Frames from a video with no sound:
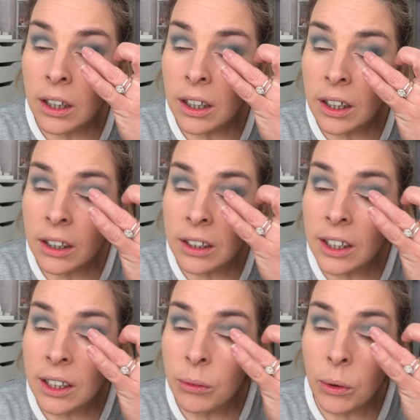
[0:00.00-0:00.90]

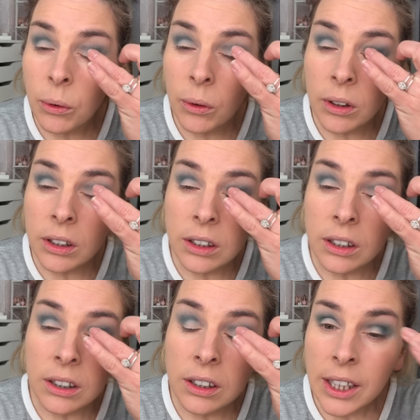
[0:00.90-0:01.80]
There we go.
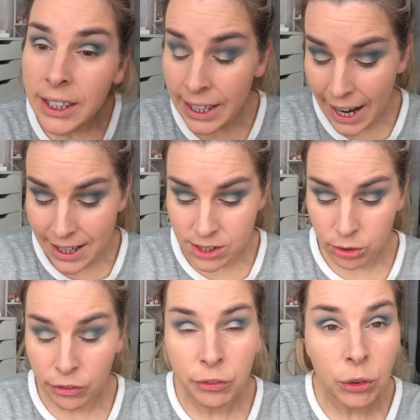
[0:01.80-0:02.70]
Yes, so
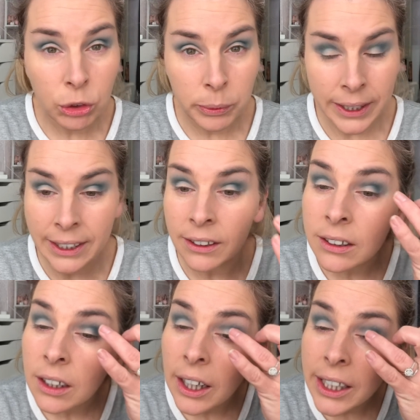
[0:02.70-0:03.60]
the food we're eating.
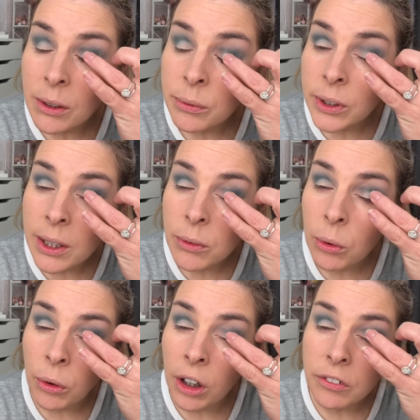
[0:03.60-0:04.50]
I keep
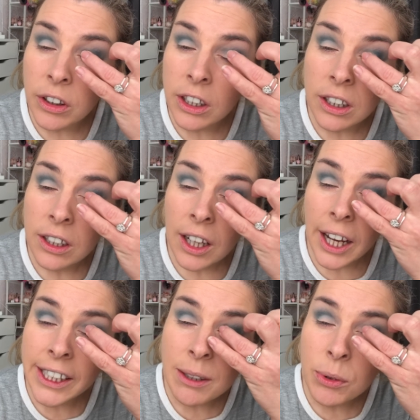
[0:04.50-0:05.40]
going off on it.
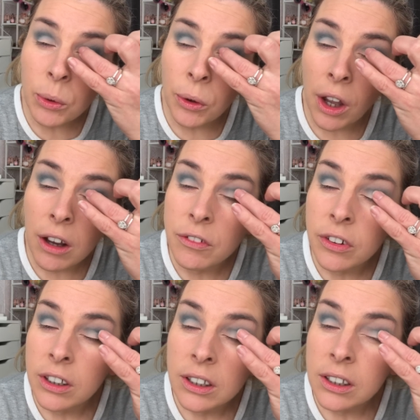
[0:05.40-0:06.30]
I keep going off.
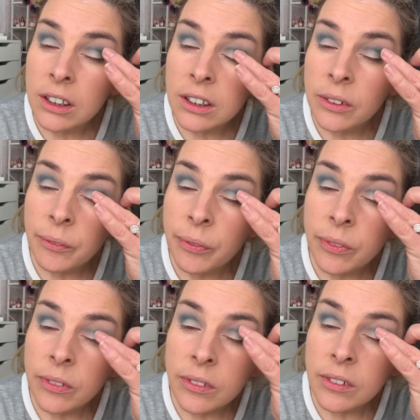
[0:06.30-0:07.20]

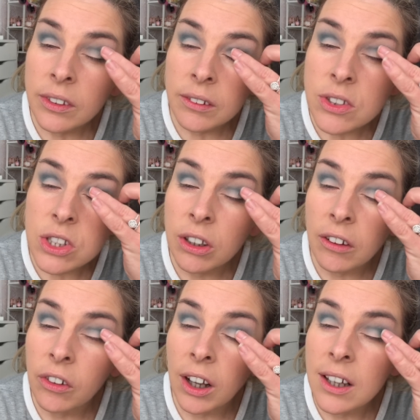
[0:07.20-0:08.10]
I'm sure
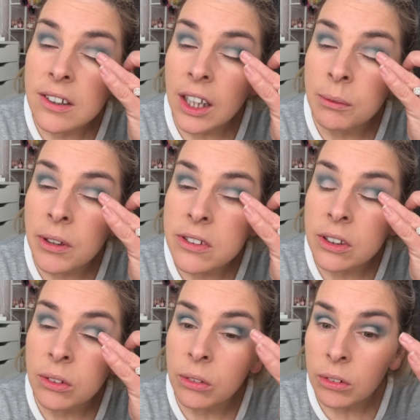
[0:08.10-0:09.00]
I've got Alzheimer's,
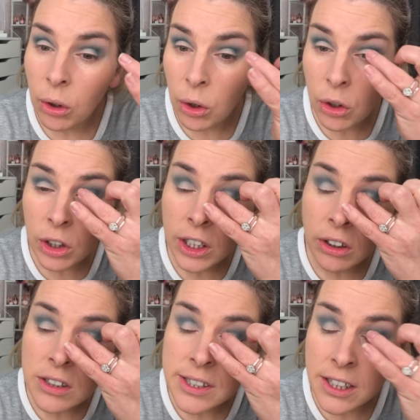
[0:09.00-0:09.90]
you know, or early
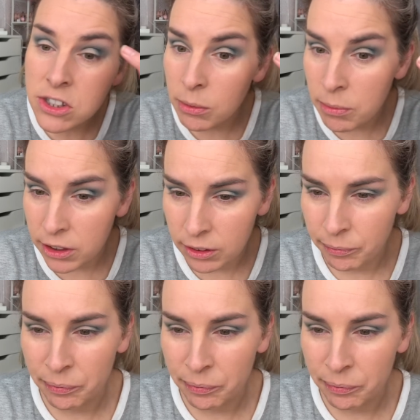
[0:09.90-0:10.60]
onset something.